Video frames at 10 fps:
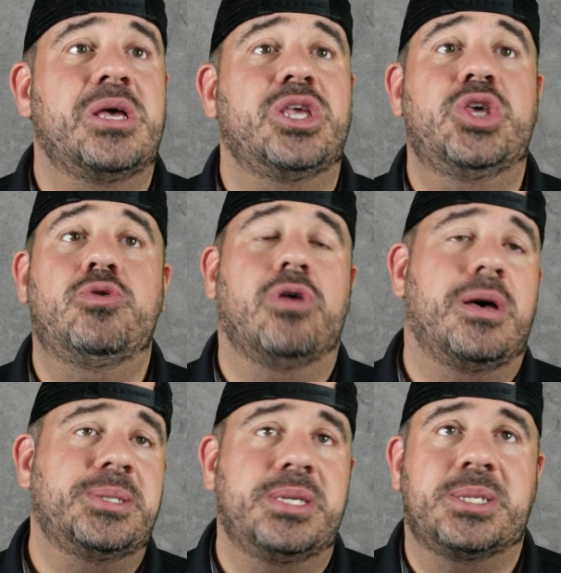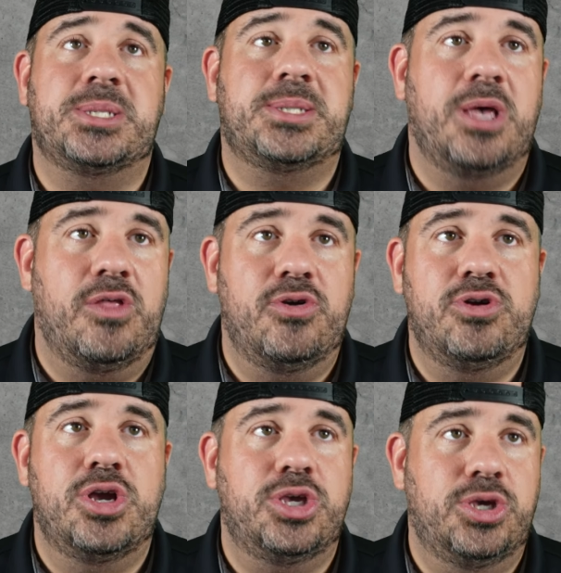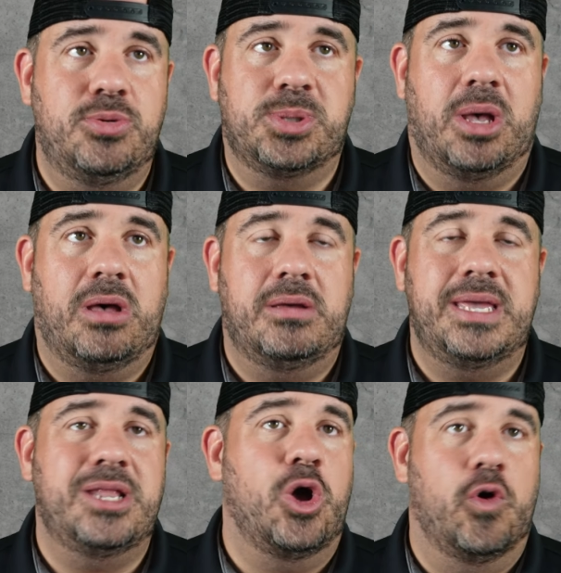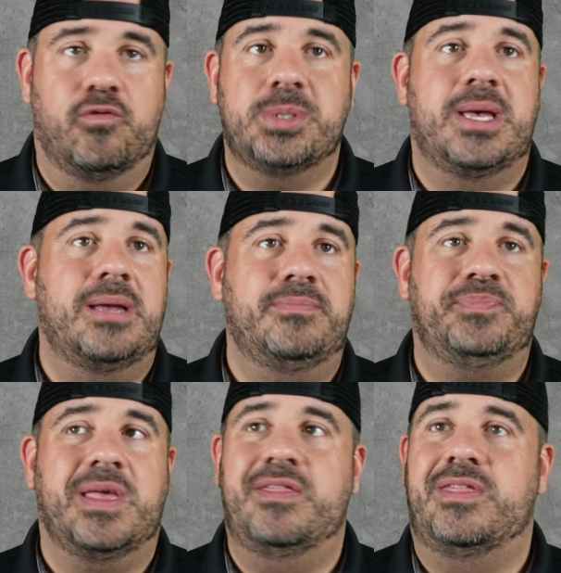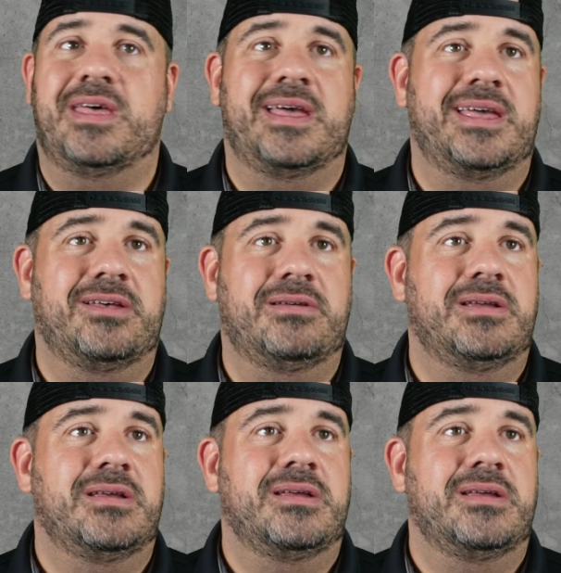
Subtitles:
You lost to Southern Utah in overtime. What the hell?